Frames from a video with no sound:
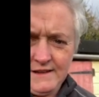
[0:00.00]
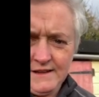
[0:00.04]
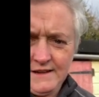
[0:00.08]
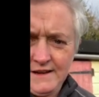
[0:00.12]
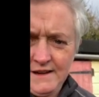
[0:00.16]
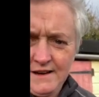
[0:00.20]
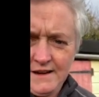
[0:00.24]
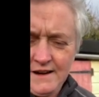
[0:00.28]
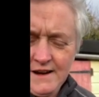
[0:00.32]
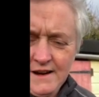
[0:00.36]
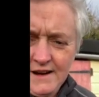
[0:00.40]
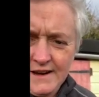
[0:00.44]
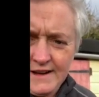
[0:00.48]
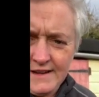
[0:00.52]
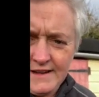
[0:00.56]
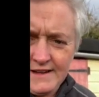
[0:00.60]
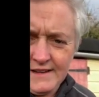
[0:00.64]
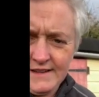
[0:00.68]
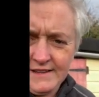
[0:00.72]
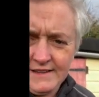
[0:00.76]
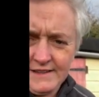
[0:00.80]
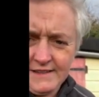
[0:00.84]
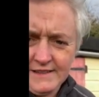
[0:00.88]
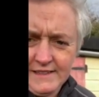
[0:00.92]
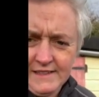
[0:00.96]
Hi,
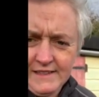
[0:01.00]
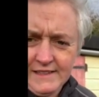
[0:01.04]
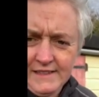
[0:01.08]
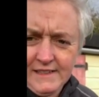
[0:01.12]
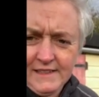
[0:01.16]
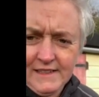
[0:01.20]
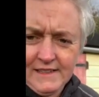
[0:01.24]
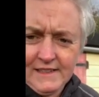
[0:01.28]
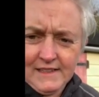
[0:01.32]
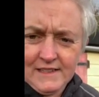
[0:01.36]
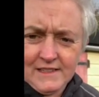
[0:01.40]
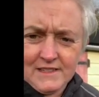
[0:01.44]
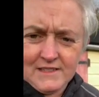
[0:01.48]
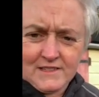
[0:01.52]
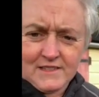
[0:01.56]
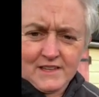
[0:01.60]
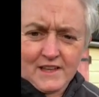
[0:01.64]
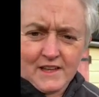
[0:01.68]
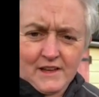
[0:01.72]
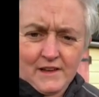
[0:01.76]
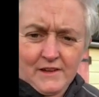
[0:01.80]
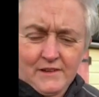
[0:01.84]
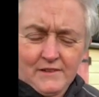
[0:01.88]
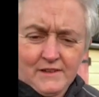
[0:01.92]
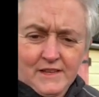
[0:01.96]

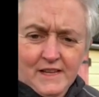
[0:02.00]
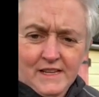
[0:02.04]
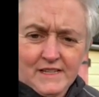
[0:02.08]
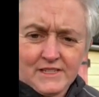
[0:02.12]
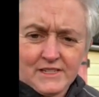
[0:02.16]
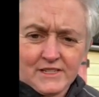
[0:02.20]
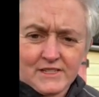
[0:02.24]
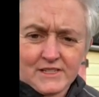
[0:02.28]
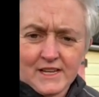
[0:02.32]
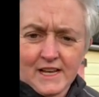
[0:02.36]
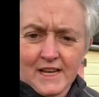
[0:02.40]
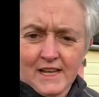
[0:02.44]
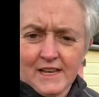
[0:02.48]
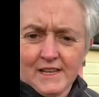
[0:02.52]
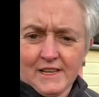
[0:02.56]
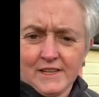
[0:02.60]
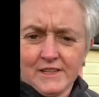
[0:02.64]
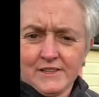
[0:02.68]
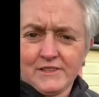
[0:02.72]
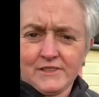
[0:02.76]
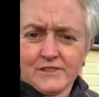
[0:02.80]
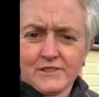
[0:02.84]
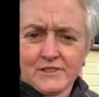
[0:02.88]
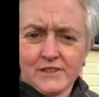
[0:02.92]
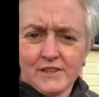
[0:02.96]
so nature
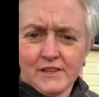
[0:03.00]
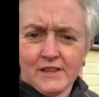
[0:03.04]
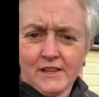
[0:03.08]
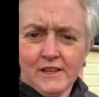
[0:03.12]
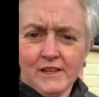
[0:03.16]
challenge,